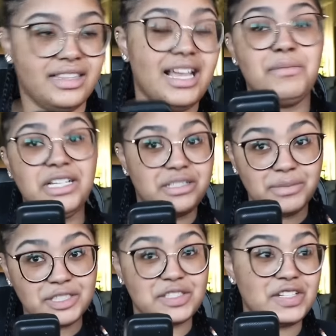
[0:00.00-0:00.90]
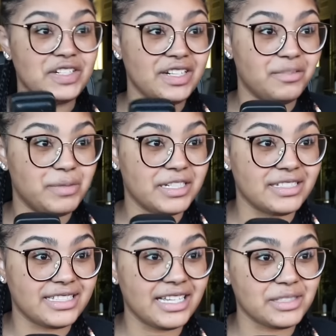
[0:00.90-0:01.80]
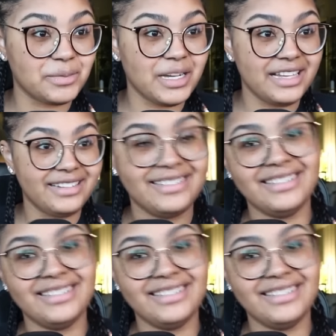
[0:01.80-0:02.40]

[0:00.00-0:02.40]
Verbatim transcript: that makes him look good enough because guess what?